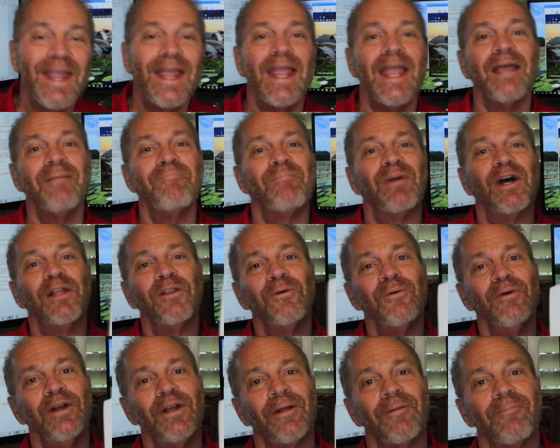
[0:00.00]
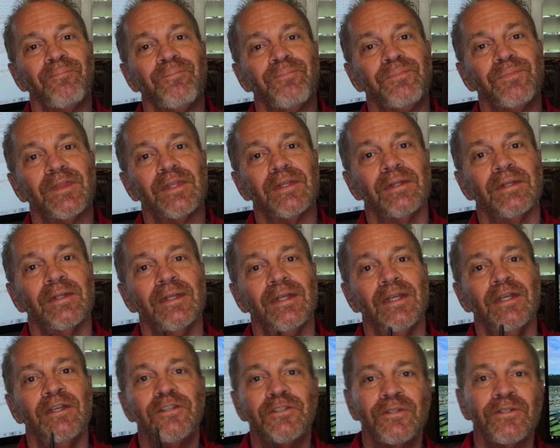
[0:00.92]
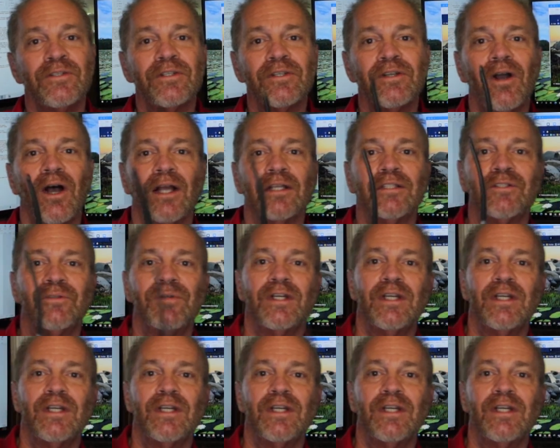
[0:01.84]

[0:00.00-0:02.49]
And by the way, insurance cost